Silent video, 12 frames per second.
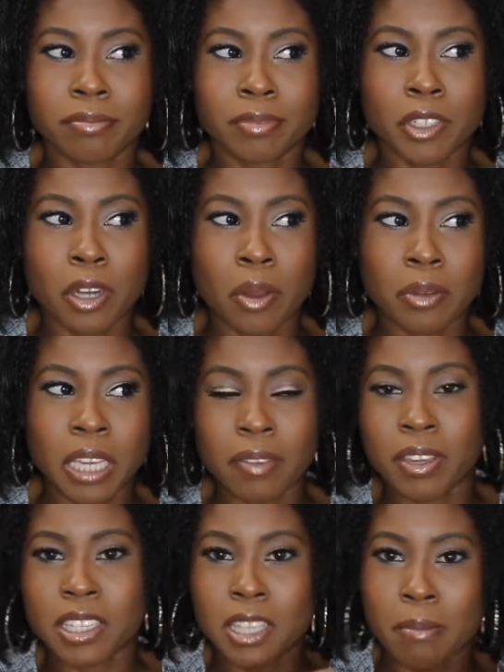you know,
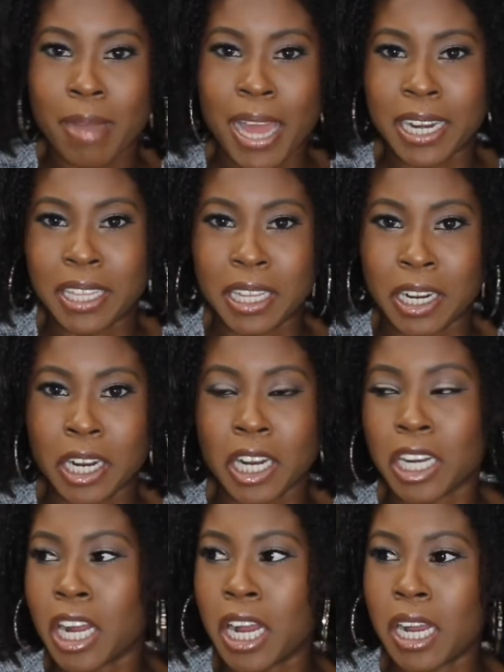giving somebody
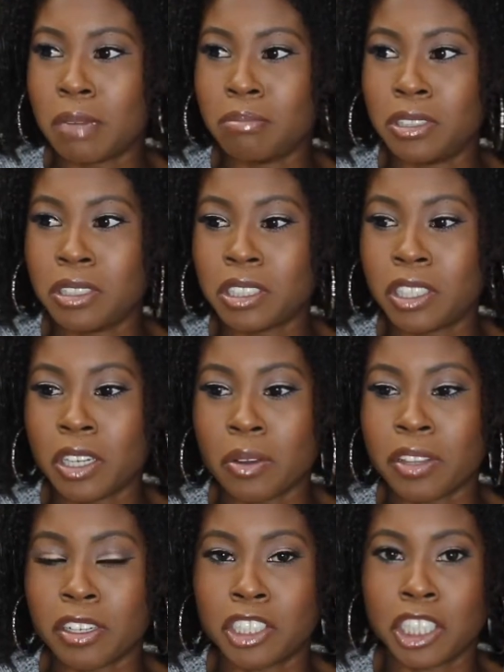their, you
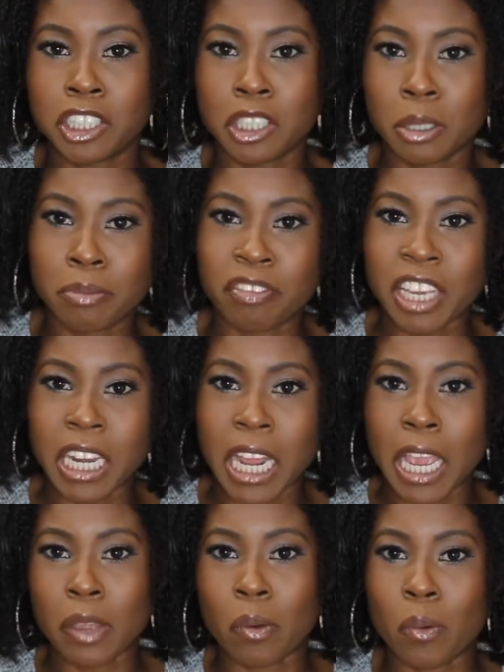know, their G-tube
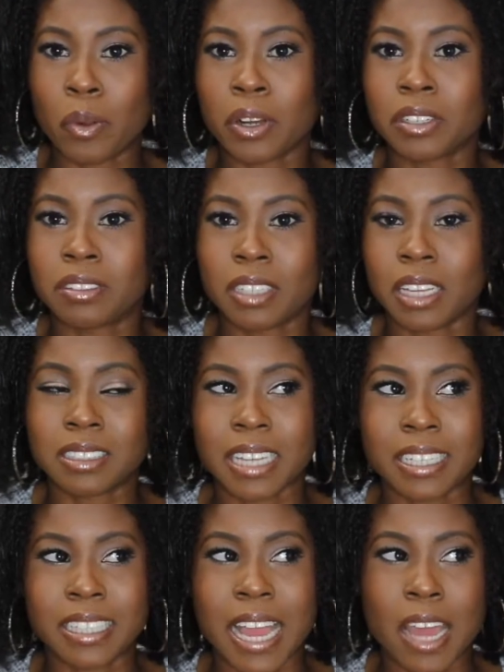feeding or things
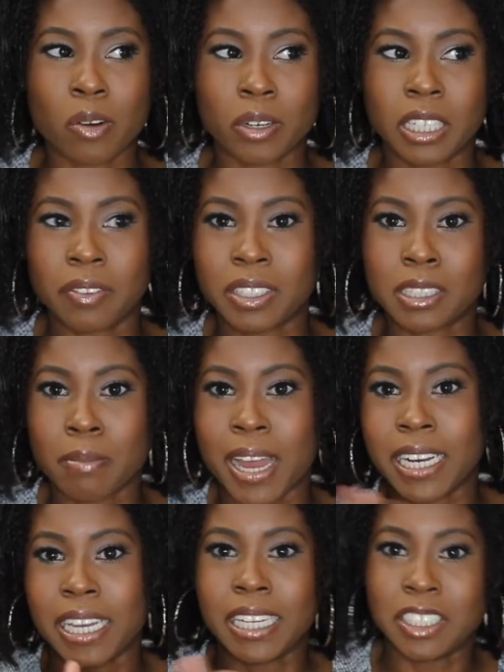like that, or giving
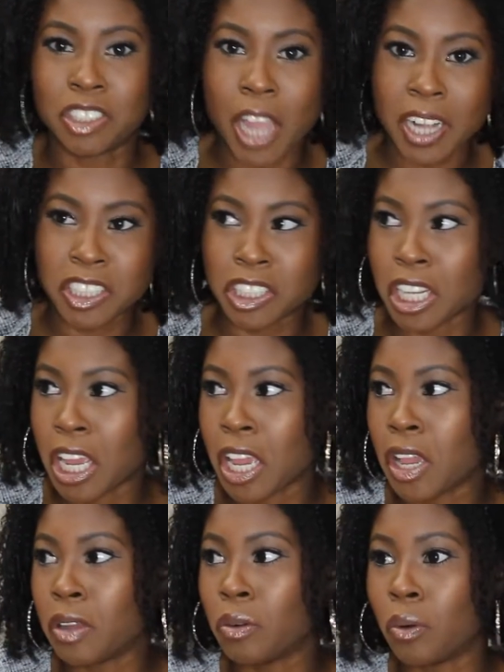somebody an
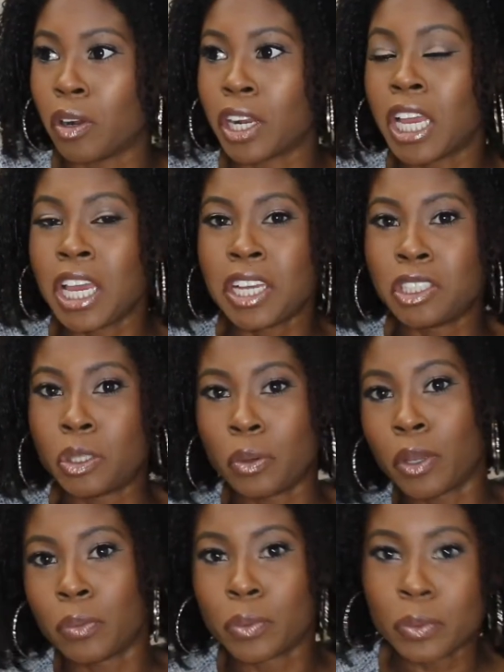injection or
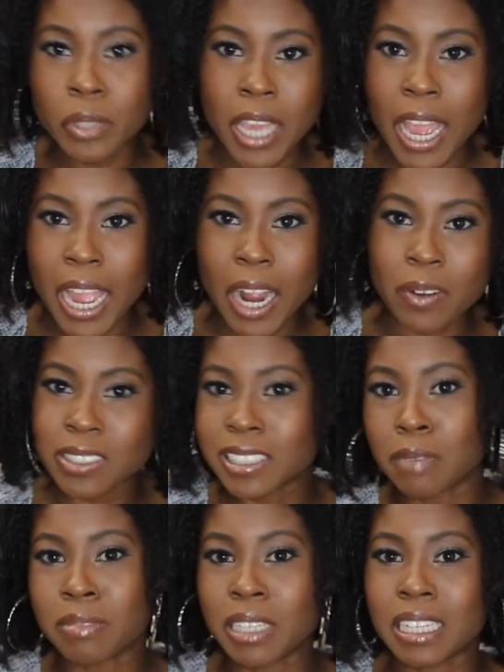doing wound care or
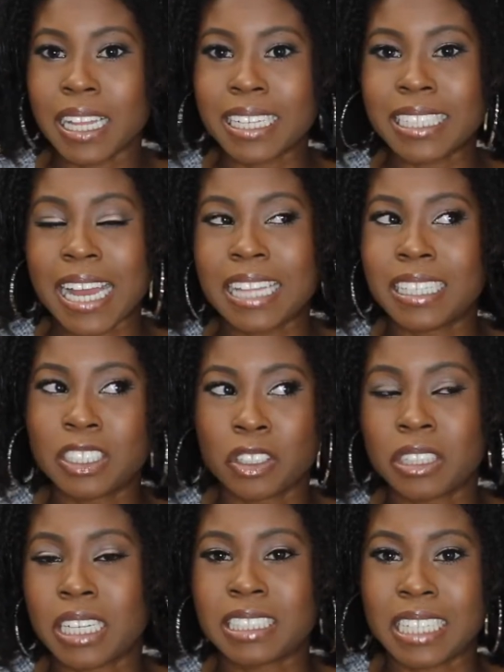something like that. These
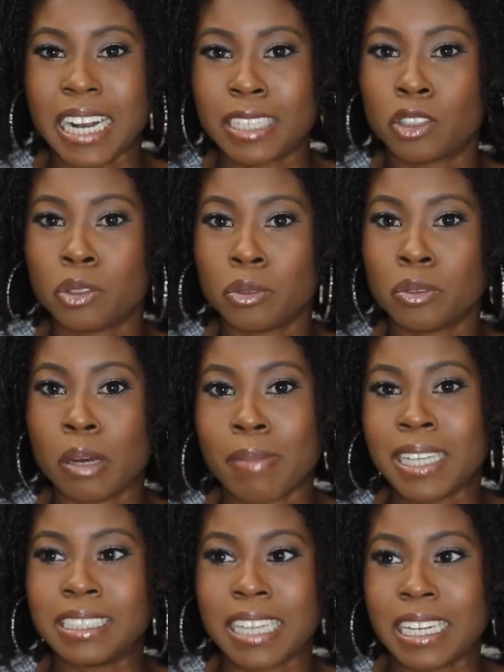are things that I do on
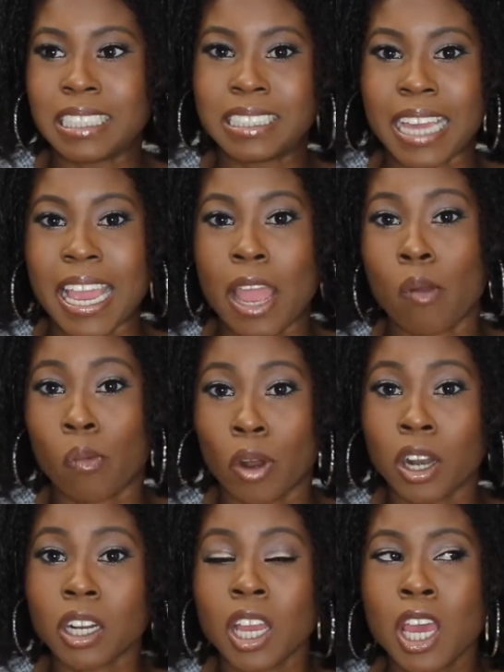my day-to-day at
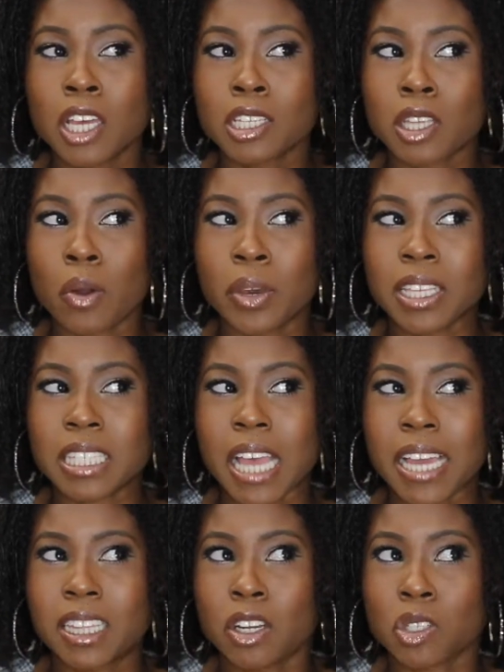work. So it's
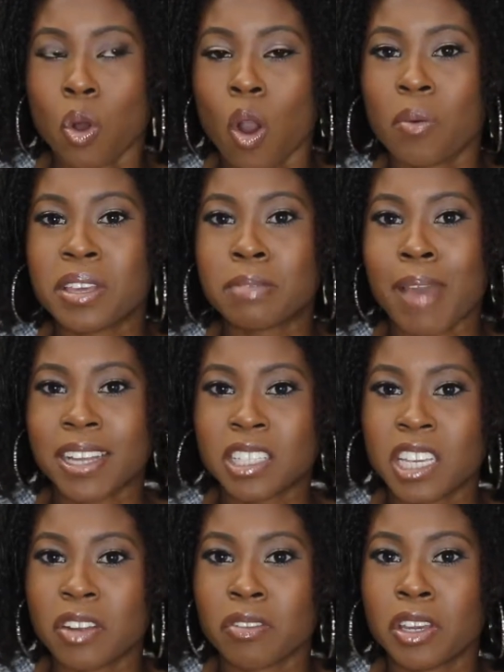like there's always
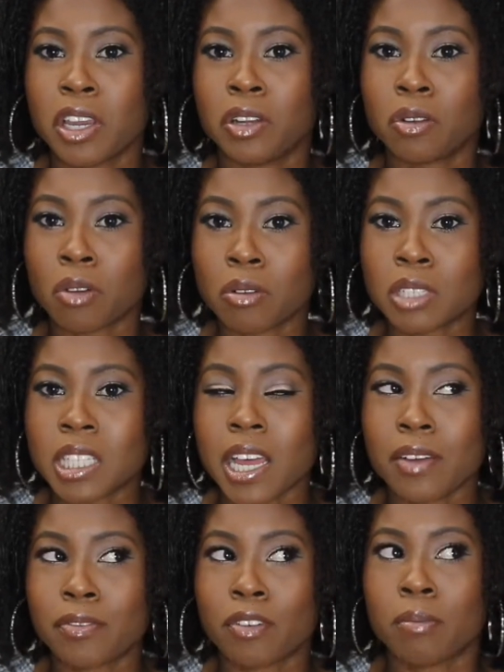bacteria and gross
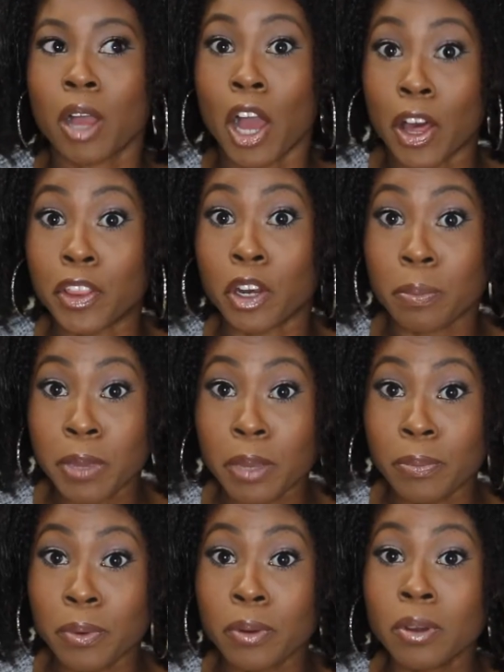stuff from other
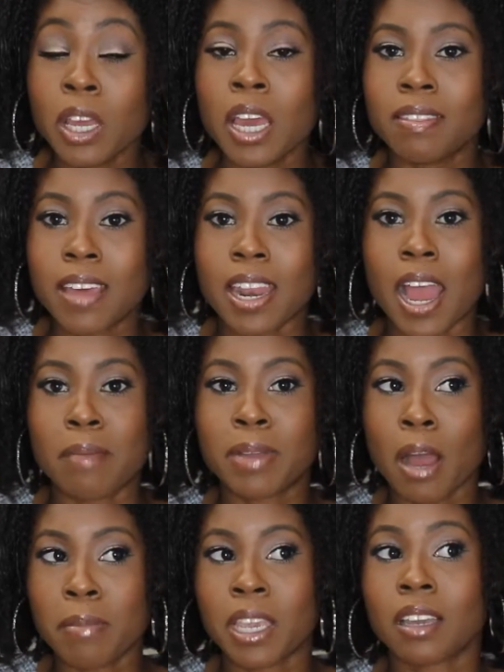people that I'm
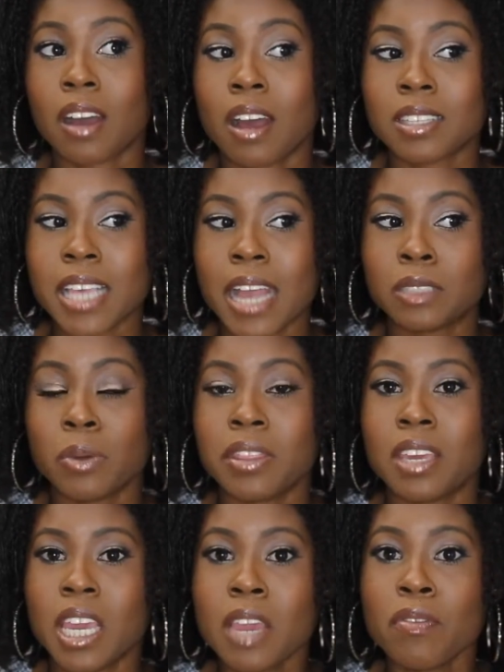coming in contact
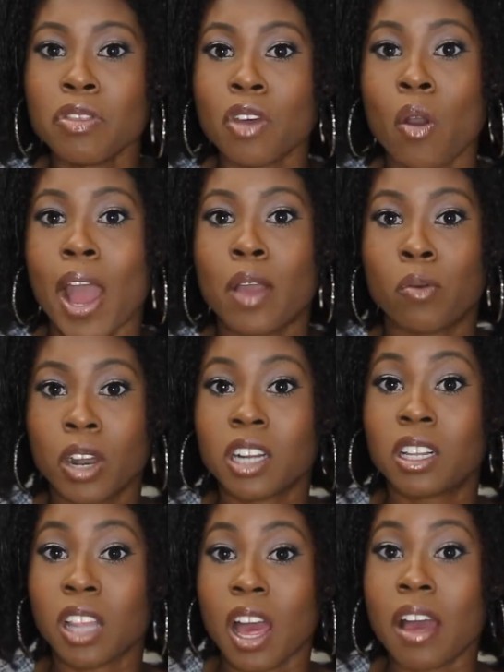with. Even though I
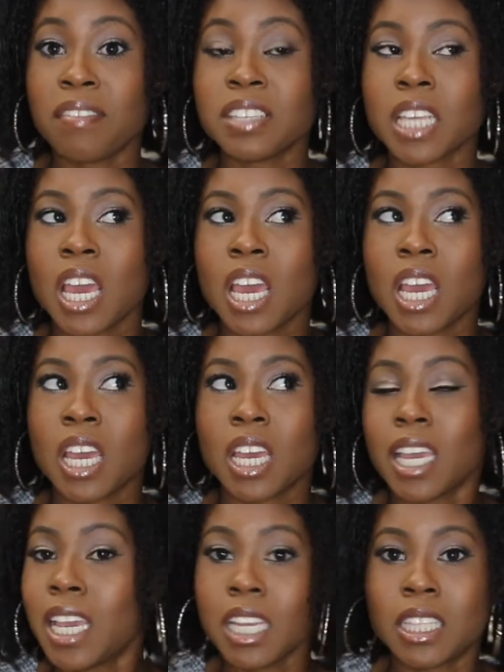wear gloves,
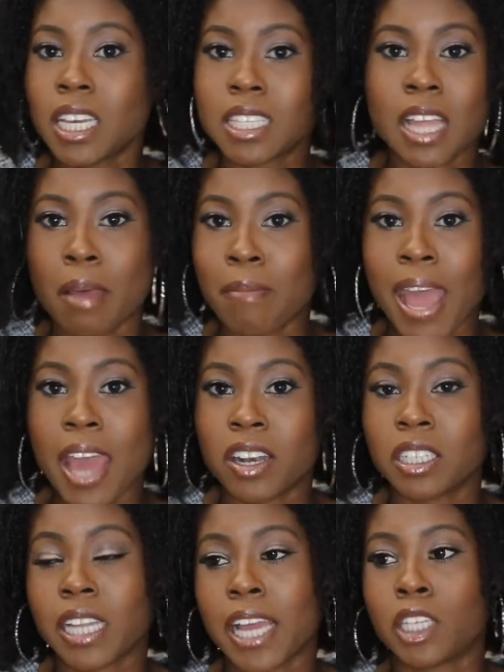it does not
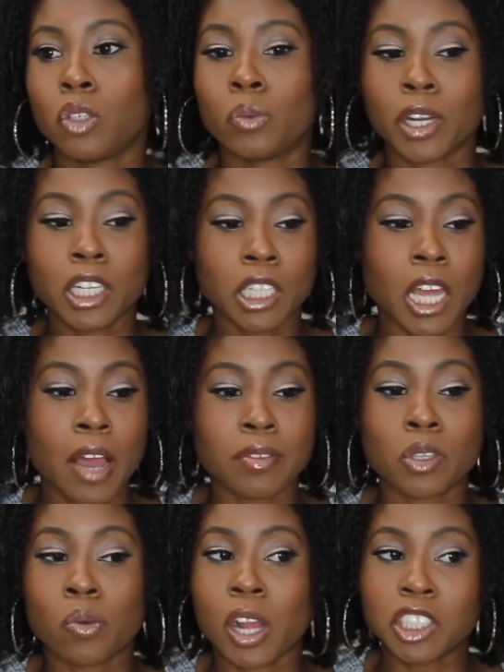matter. Like, you wear
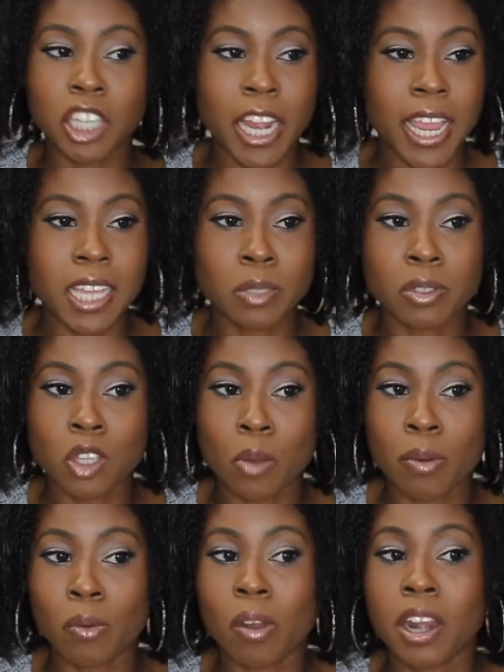gloves, you wash your hands with
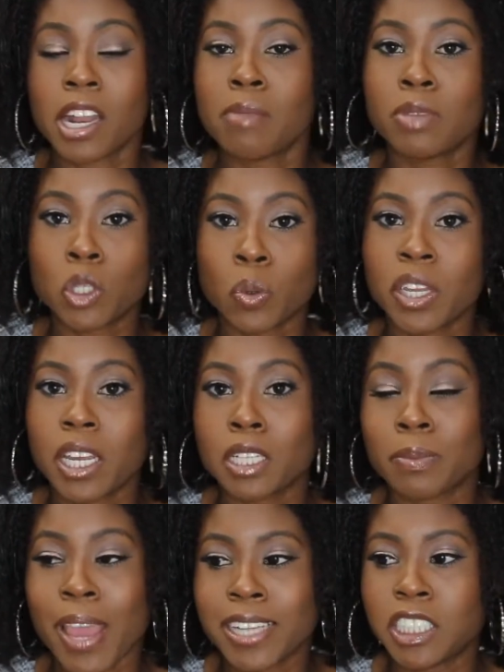soap and water in between
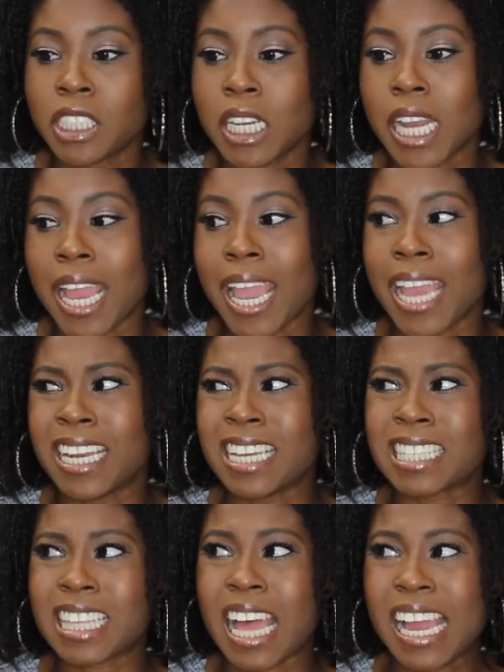each patient, and
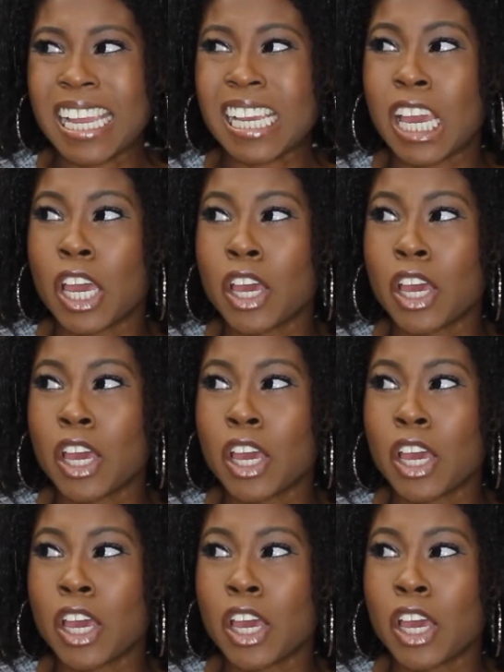it's like